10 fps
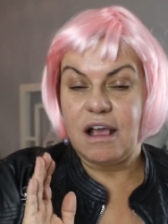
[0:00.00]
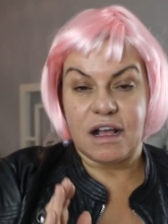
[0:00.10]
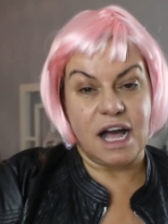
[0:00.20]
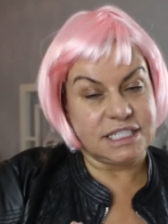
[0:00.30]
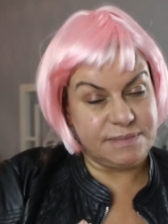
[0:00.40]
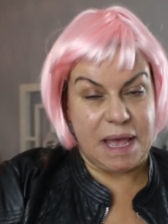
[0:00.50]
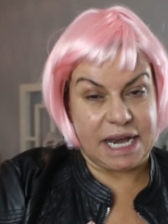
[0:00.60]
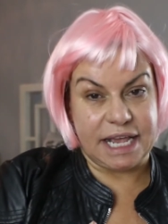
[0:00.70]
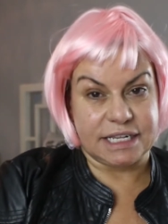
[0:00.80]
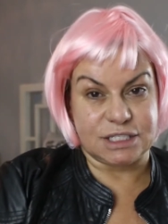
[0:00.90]

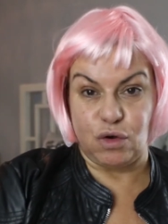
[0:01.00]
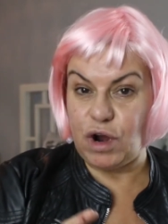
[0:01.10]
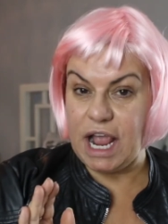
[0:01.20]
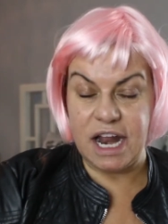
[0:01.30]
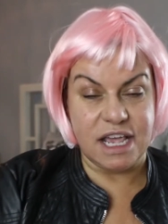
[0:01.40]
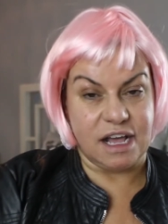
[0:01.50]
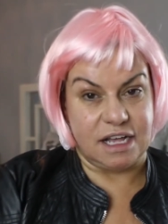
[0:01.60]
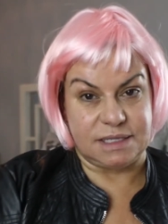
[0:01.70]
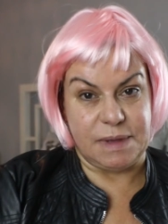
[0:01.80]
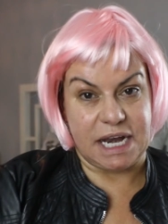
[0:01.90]
cosmetics or any
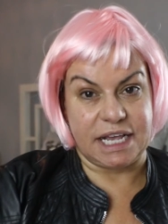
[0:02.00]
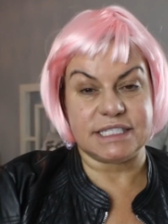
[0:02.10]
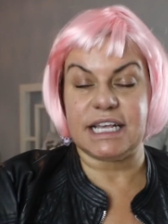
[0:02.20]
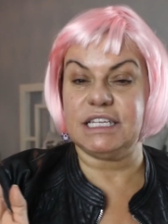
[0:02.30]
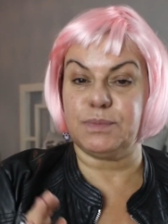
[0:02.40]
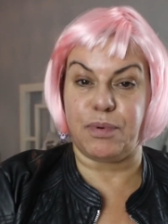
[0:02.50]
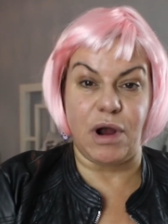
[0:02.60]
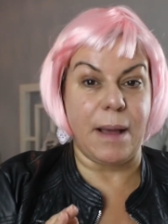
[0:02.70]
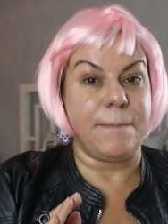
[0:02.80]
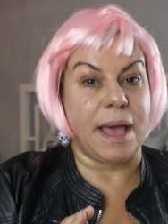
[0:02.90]
cosmetics is
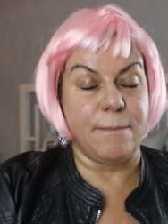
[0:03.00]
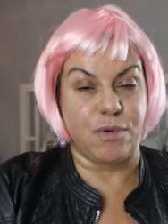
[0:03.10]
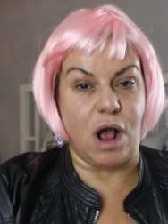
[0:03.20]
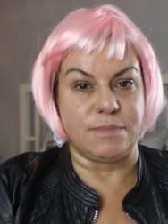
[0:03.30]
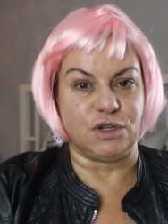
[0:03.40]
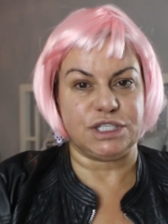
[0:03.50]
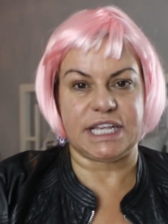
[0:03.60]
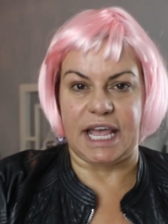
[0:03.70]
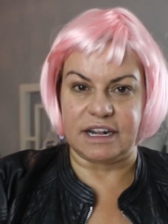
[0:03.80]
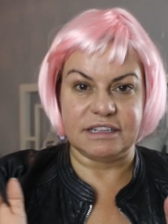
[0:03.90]
prep and prime your
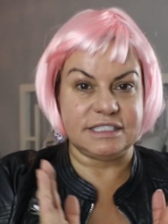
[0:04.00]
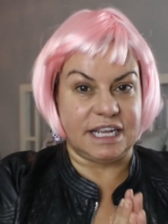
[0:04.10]
skin.